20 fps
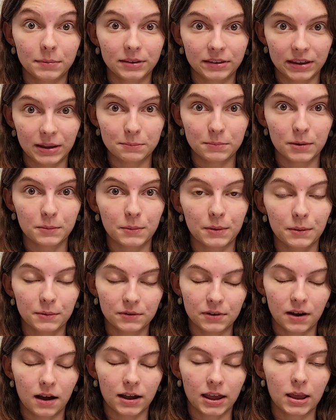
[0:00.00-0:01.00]
sleep when we were
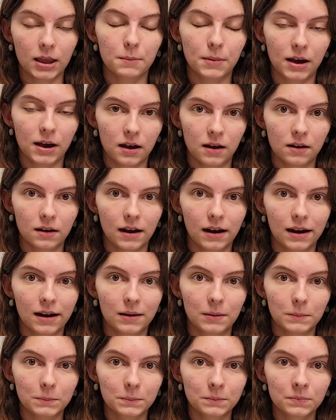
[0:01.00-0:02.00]
talking about
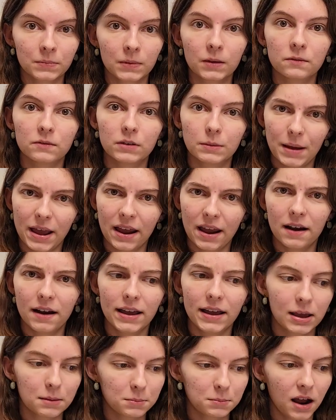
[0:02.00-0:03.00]

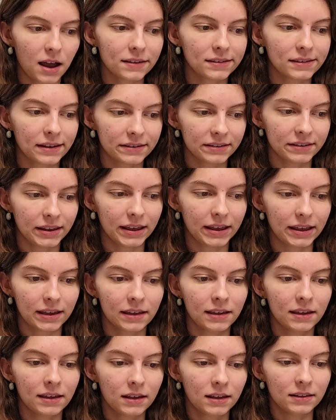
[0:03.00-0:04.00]
repairing and processing.
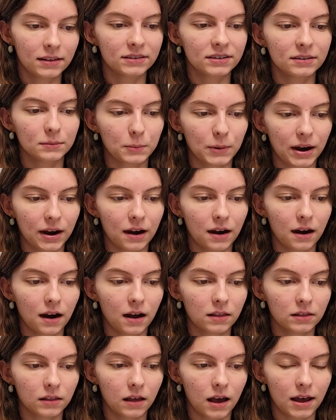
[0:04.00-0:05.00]
This is where
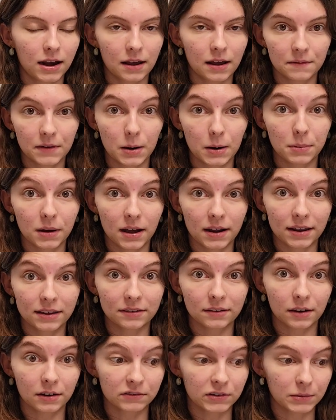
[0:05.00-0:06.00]
a lot of our body is
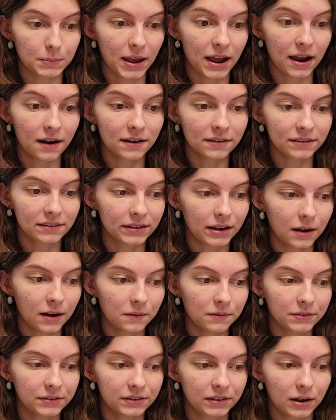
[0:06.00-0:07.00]
going to repair
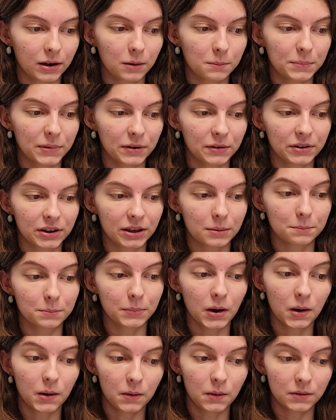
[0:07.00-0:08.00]
itself. So building
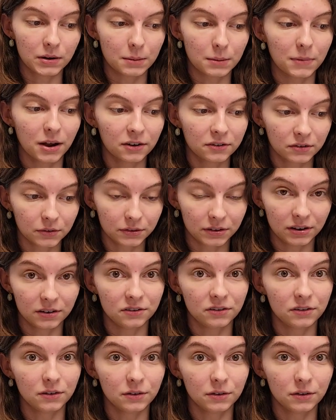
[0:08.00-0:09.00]
bone and muscle
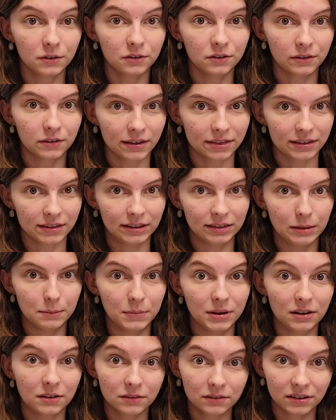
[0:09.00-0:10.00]
tissue, strengthening the
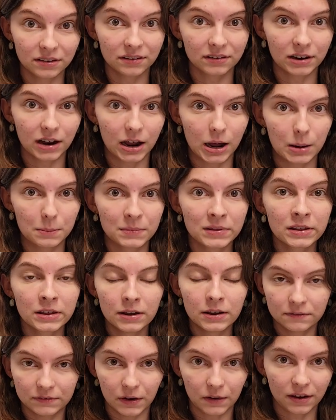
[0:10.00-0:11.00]
immune system,
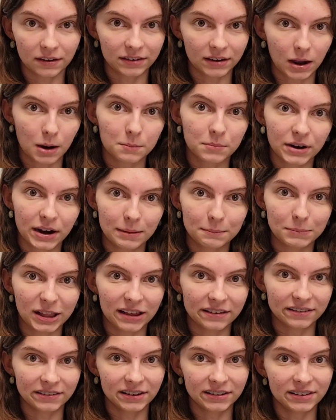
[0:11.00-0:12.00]
focusing on brain
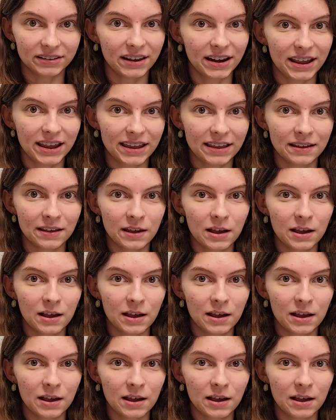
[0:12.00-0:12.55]
plasticity,